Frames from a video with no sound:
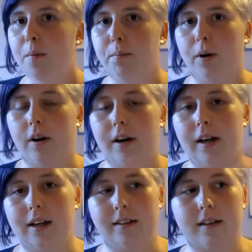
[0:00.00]
But
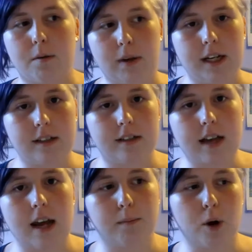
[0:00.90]
he said we need to
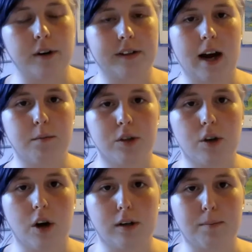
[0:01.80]
take more time to
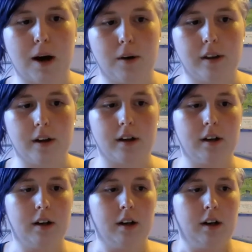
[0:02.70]
talk about the
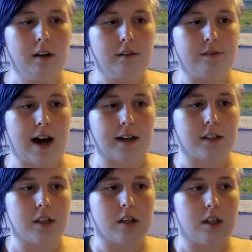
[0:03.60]

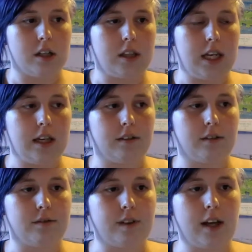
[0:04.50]
fact that these
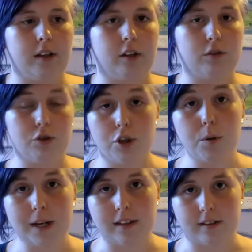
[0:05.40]
failures
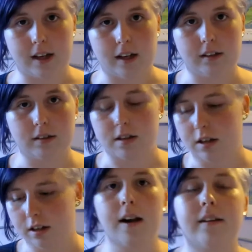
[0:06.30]
do exist.
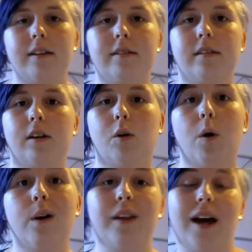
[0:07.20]
This is a
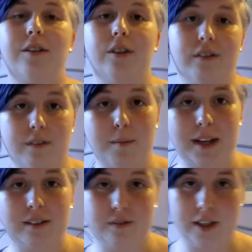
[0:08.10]
quote that I took from
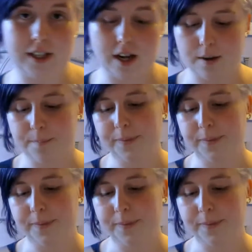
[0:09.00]
his video.